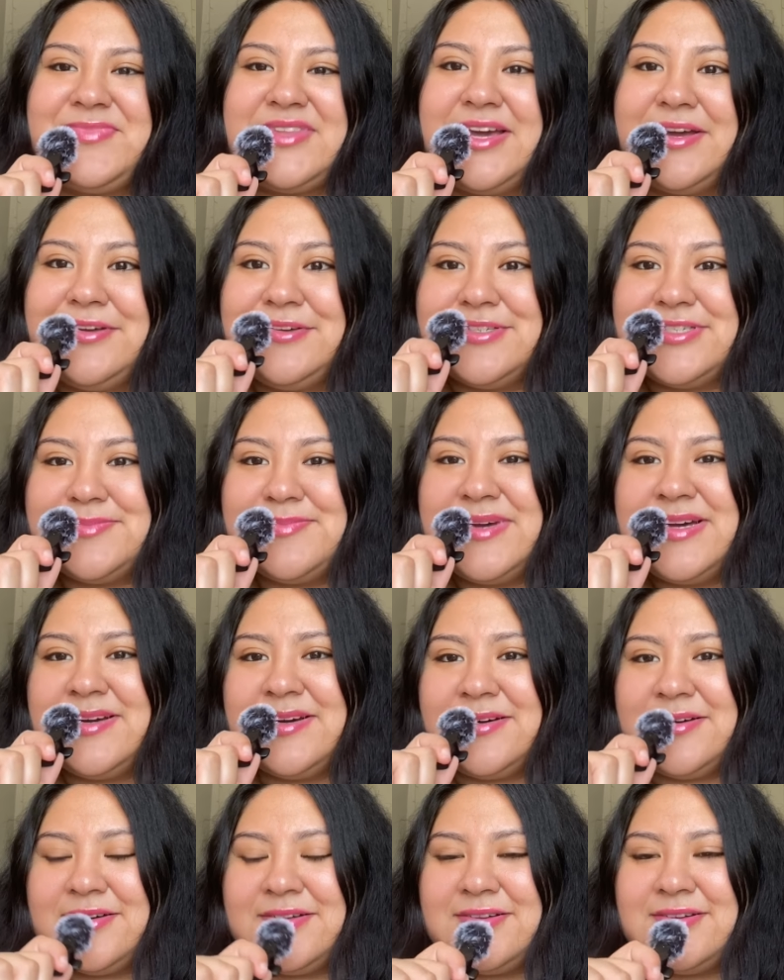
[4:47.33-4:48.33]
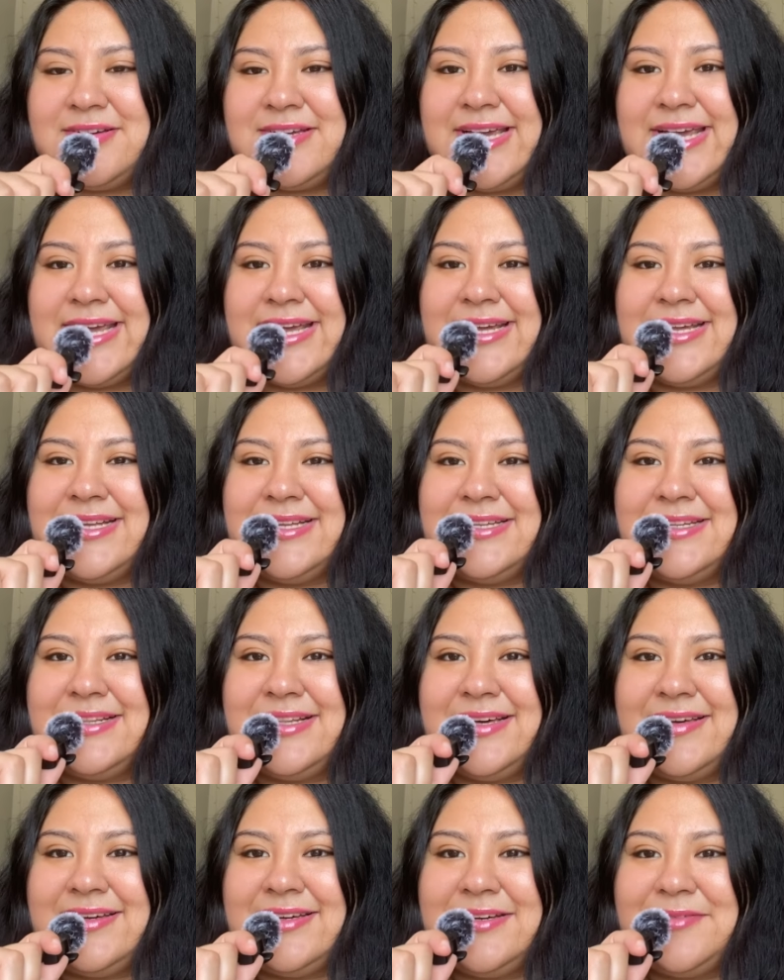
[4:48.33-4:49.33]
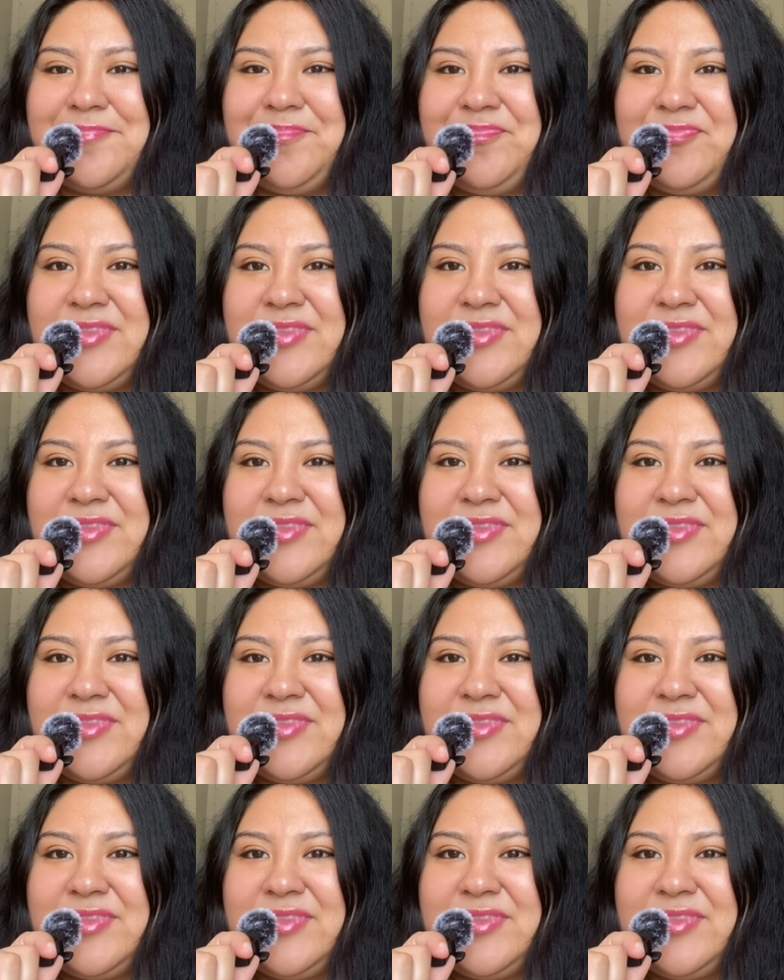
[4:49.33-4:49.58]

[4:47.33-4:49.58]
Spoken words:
how you smell, and like